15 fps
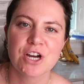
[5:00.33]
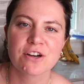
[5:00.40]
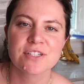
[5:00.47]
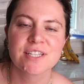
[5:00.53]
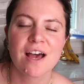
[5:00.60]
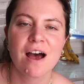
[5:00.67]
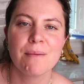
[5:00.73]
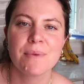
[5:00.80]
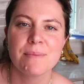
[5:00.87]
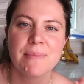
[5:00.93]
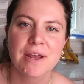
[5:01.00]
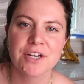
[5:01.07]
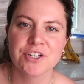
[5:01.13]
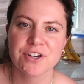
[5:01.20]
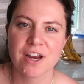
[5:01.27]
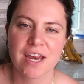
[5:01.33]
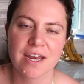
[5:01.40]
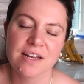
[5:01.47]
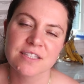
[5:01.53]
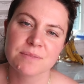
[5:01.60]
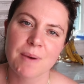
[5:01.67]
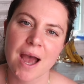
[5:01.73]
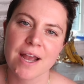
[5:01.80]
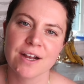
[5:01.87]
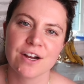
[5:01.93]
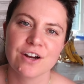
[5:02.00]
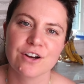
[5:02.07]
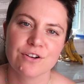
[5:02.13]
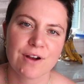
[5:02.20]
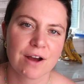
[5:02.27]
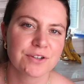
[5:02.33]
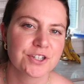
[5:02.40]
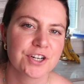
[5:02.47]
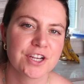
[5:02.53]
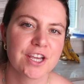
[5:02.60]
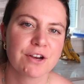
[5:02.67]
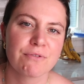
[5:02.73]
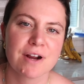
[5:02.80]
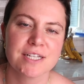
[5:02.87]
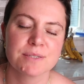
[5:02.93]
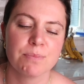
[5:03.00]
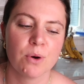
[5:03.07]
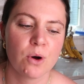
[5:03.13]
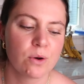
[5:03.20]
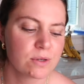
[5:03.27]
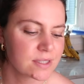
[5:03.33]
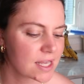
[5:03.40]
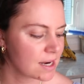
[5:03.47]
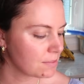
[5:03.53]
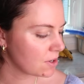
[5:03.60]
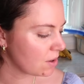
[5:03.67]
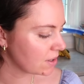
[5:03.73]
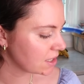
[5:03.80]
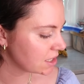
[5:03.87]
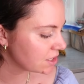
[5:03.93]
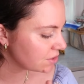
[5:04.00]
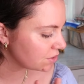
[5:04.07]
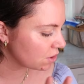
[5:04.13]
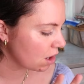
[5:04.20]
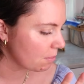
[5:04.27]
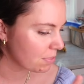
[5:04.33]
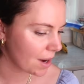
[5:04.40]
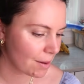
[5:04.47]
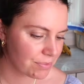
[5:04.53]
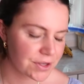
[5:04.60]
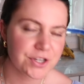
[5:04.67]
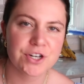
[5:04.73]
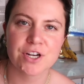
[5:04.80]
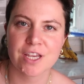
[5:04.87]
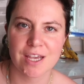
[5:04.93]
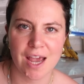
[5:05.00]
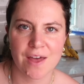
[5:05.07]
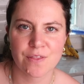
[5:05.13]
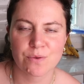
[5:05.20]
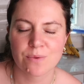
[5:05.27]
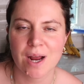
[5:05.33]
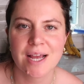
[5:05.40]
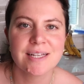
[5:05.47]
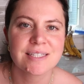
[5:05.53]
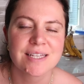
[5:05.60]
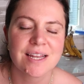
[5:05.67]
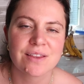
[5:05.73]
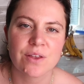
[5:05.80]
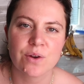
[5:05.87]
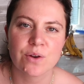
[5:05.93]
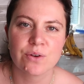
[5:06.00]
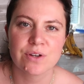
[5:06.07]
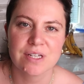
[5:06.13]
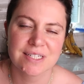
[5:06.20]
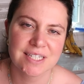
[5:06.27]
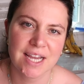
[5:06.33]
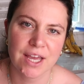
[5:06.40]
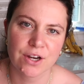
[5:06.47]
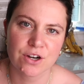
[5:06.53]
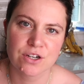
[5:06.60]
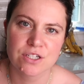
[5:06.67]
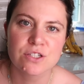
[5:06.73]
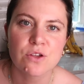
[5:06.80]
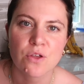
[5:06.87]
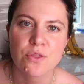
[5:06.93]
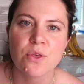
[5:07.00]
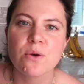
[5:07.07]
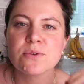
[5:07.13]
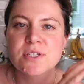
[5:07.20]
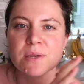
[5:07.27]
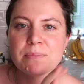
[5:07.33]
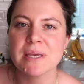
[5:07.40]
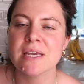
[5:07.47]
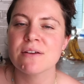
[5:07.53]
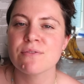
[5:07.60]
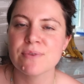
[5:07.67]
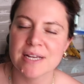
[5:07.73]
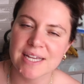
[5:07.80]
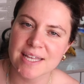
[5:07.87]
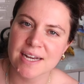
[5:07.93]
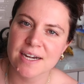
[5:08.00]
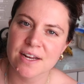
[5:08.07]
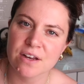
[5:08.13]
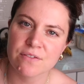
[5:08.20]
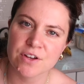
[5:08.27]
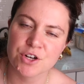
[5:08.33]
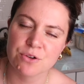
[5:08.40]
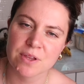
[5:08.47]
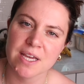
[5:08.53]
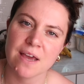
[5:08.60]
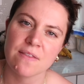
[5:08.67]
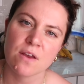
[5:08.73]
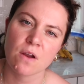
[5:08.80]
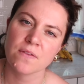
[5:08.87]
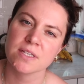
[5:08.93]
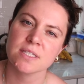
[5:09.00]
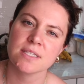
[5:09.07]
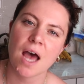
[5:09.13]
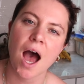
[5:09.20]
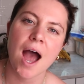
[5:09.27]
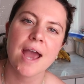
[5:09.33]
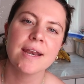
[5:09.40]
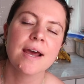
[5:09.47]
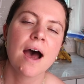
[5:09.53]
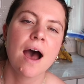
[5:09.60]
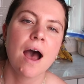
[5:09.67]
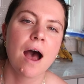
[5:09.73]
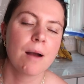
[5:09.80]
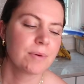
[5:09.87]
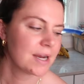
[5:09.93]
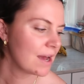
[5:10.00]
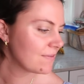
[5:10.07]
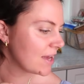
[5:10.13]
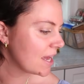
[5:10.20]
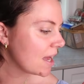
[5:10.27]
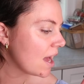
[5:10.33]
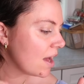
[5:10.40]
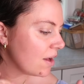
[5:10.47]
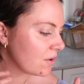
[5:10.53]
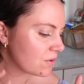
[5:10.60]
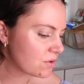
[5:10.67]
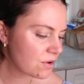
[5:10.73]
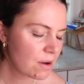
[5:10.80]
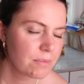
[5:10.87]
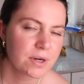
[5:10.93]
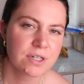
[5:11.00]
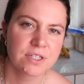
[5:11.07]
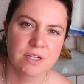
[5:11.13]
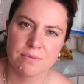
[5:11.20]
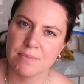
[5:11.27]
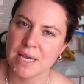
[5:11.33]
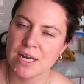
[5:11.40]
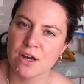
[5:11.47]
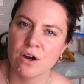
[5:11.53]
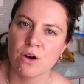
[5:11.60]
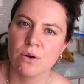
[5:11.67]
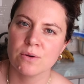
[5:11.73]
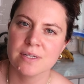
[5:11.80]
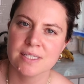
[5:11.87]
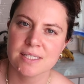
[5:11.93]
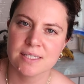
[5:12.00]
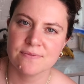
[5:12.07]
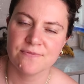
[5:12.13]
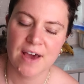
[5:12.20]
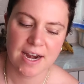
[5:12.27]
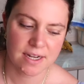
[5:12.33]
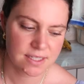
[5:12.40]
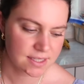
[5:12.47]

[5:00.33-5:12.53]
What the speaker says: are some Mediterranean inspired ground turkey and rice bowls. And I'm going to prep the turkey and the rice in little containers so that those can be reheated individually. And then on the side, I'm gonna have a cucumber, tomato, feta